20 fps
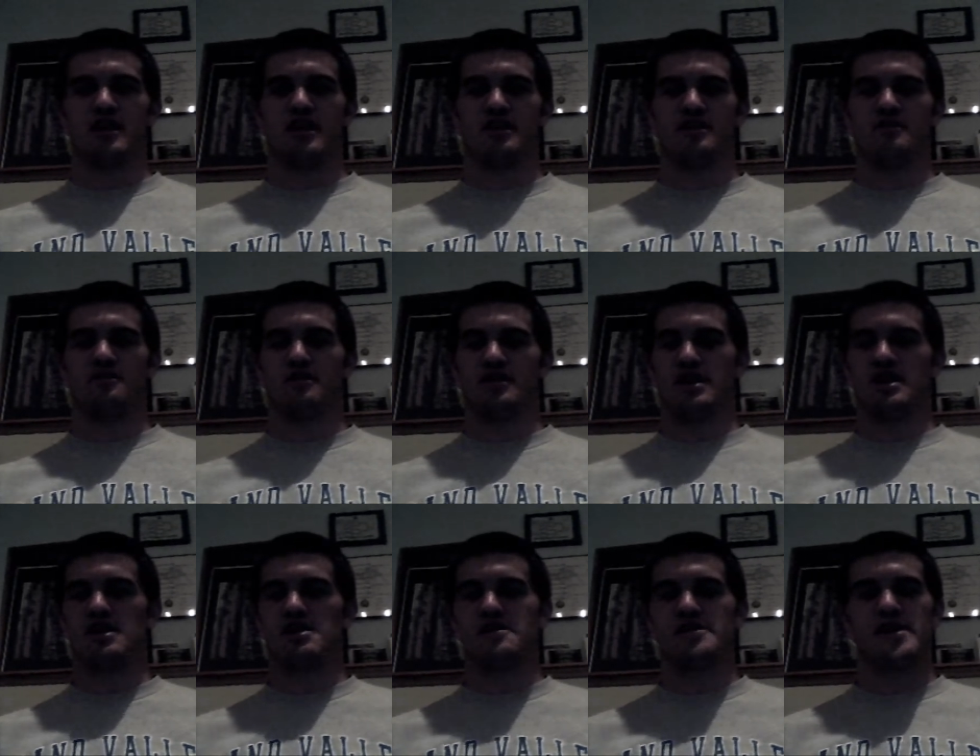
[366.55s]
I know
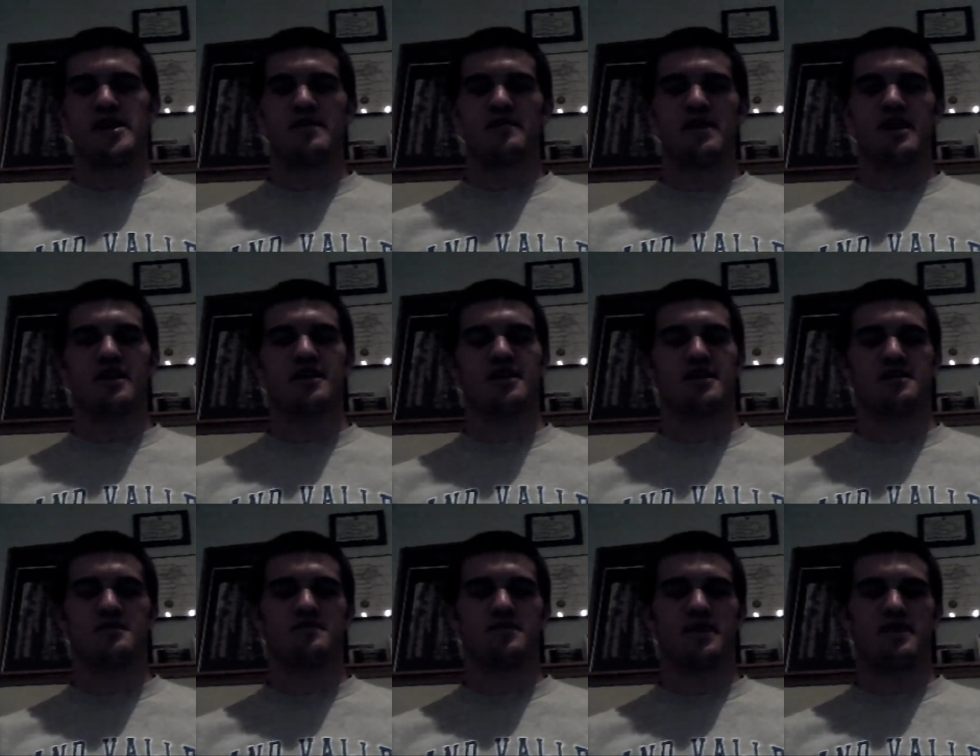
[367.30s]
that Eli
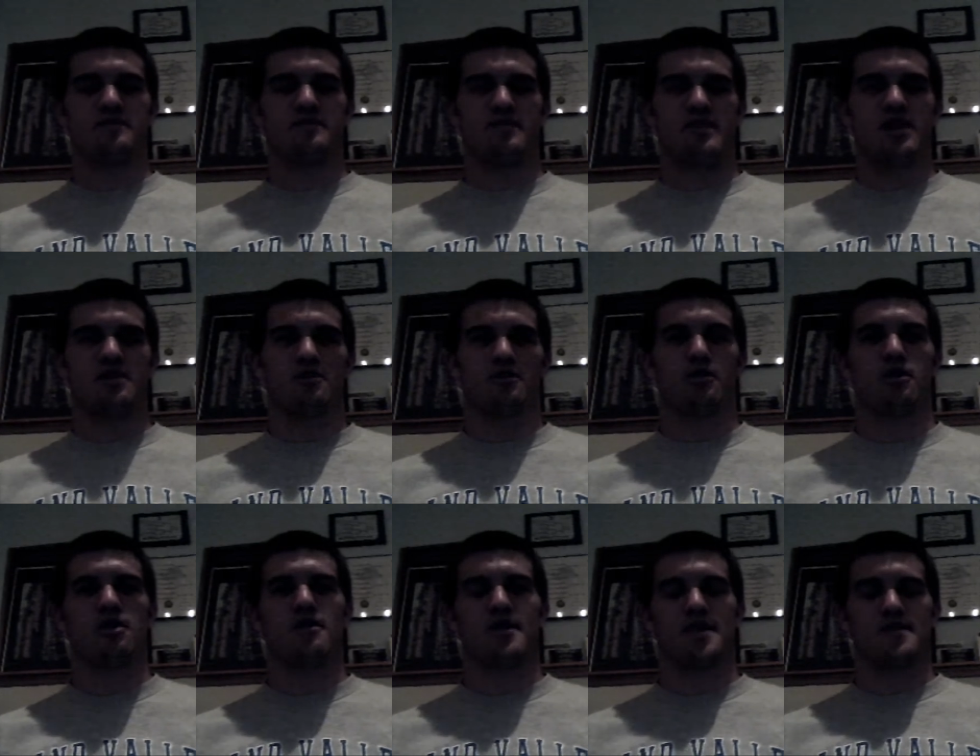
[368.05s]
Manning has been a better
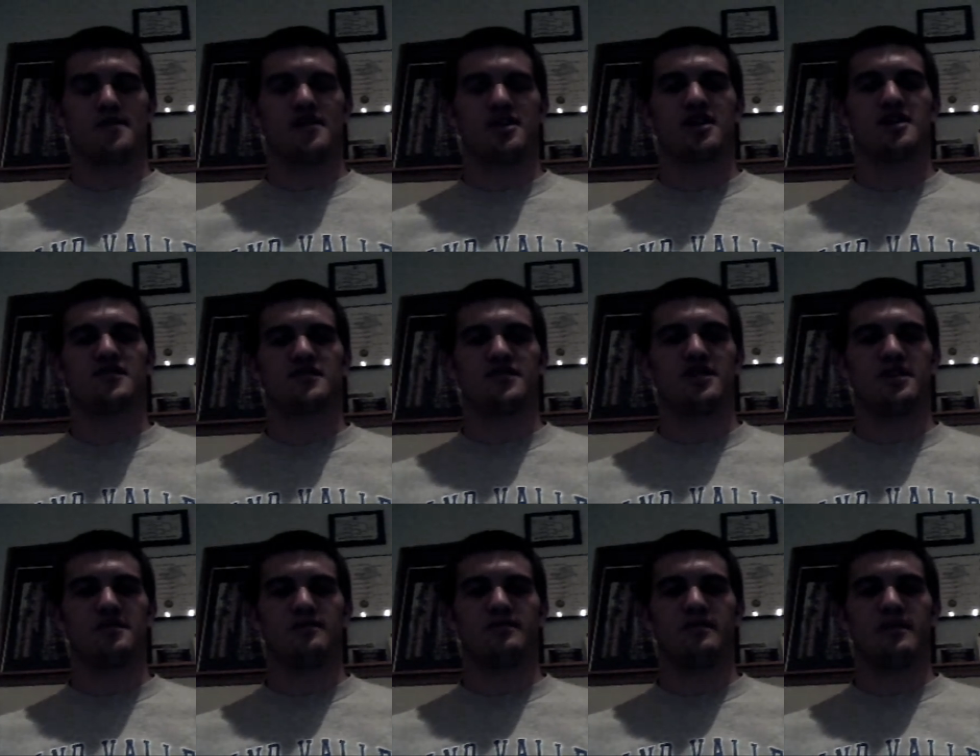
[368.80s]
quarterback because of
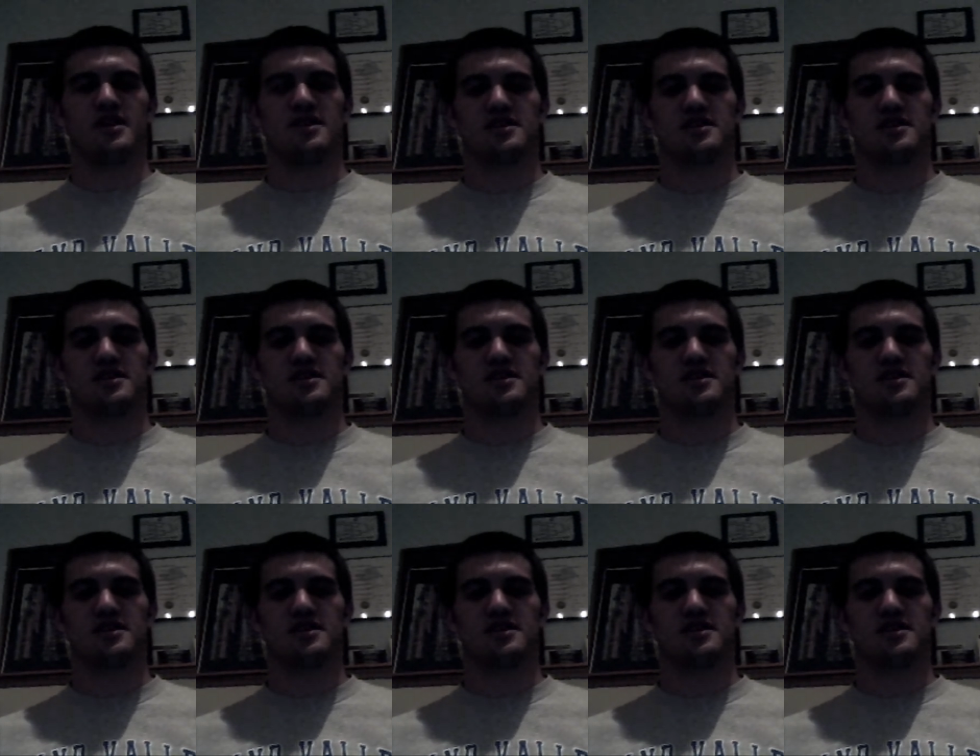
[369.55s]
him.